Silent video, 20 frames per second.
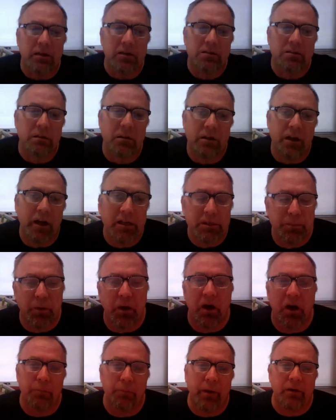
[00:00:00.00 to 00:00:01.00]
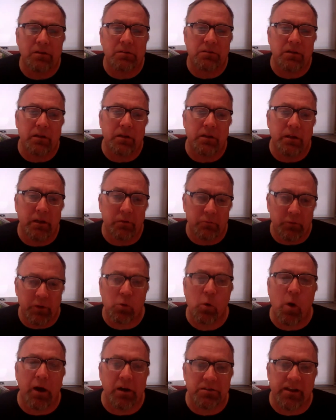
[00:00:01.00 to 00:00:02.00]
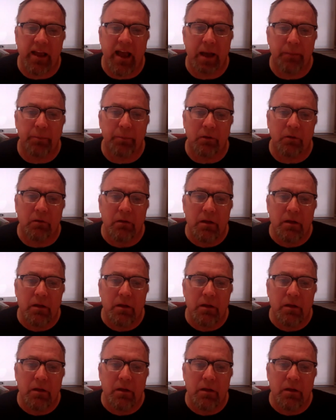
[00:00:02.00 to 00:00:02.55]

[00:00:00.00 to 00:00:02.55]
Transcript: is, the nice part about it is it requires capital.